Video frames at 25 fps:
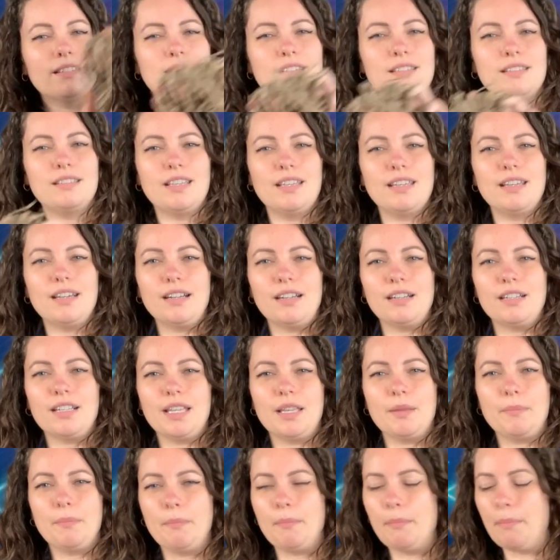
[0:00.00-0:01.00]
they are
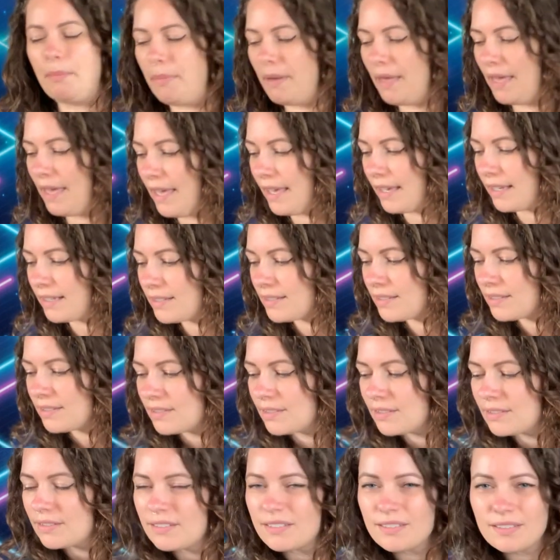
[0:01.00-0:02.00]
in
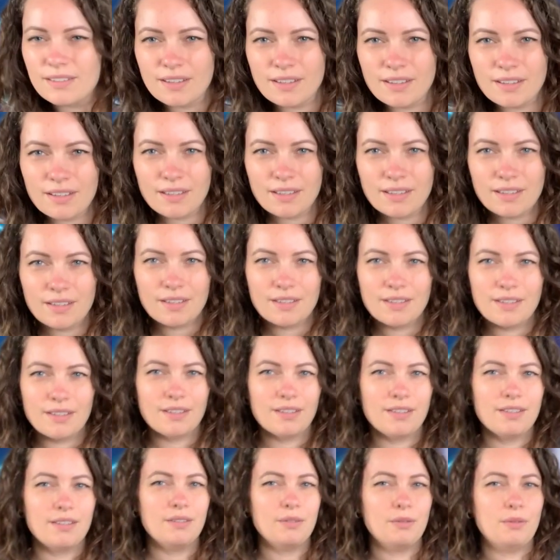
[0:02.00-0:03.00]
bags.
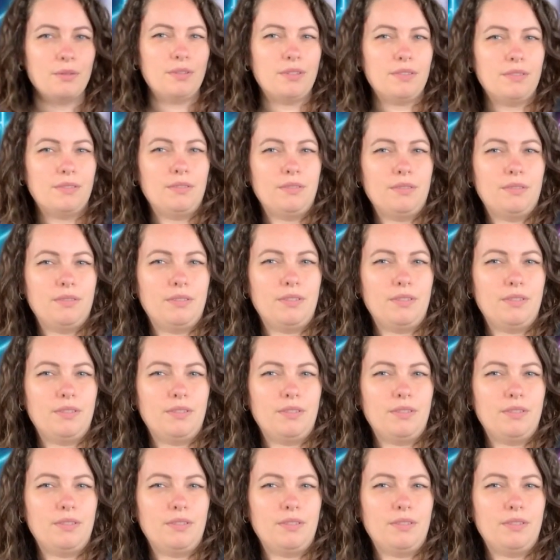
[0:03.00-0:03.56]
At